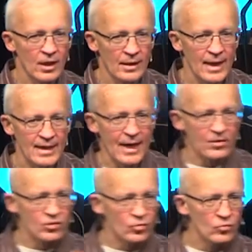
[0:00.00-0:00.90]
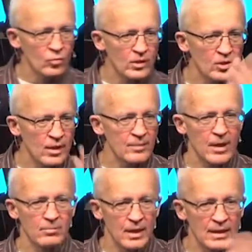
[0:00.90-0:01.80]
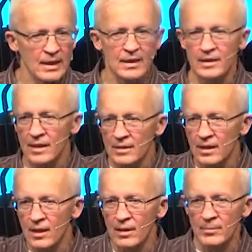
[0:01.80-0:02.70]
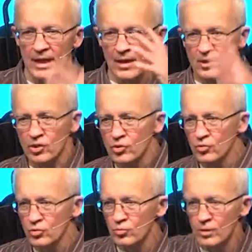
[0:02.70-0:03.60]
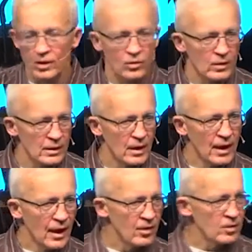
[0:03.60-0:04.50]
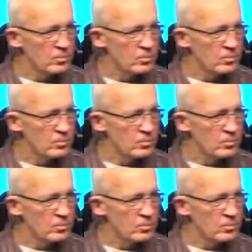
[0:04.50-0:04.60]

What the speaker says: A lot of college students want to talk about money and income and how do you choose a career and how do you